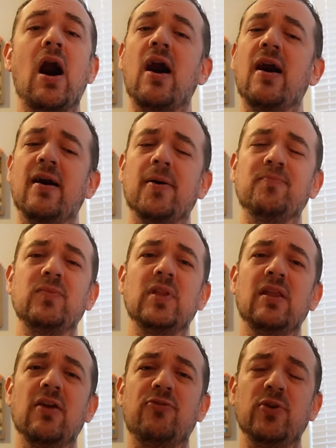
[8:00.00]
um,
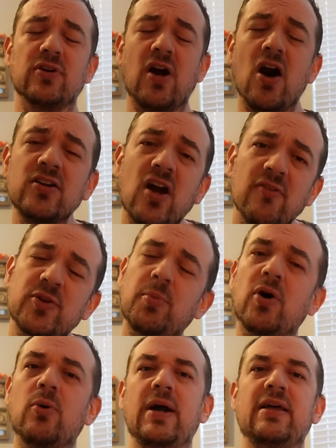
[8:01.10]
if you're
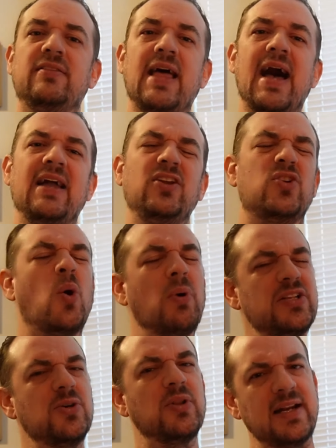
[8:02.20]
uncomfortable with that and you don't
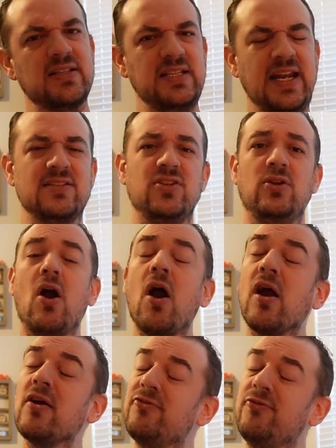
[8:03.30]
want to do a lot of sea days and you
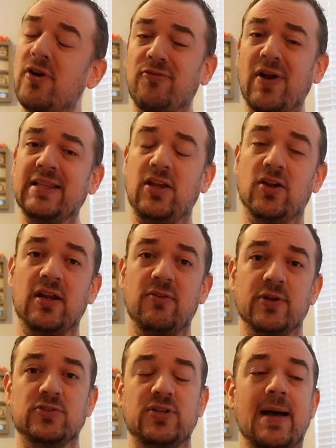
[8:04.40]
are f afraid that you're going to
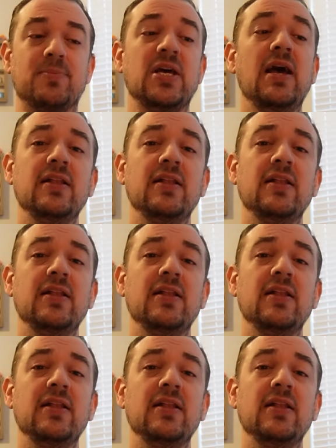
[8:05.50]
feel trapped,